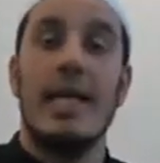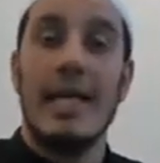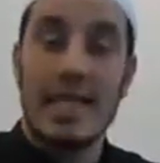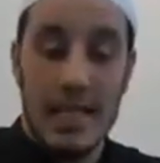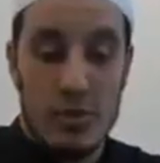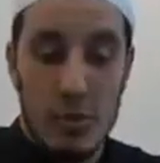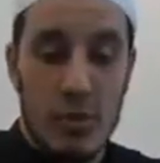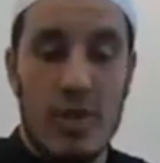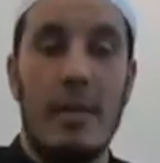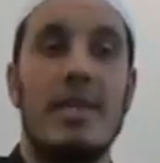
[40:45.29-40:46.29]
He said to
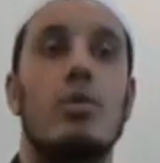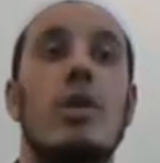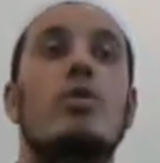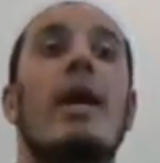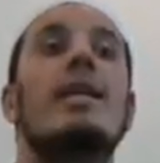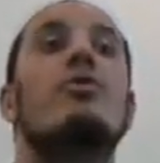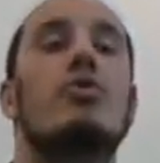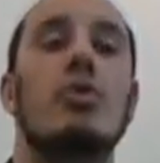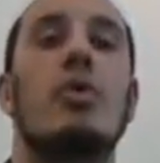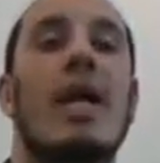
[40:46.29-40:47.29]
Mus'ab, he said, what do I need
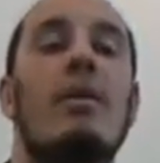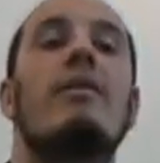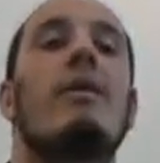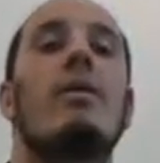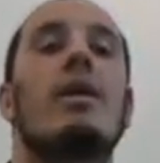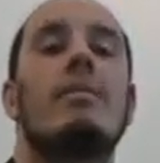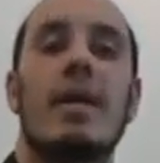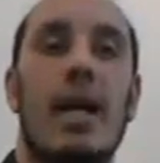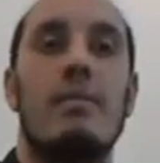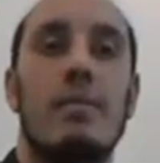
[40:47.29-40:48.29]
to do now if I want to
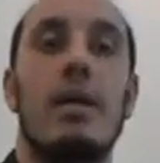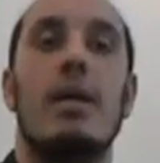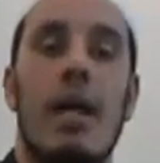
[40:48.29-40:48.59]
become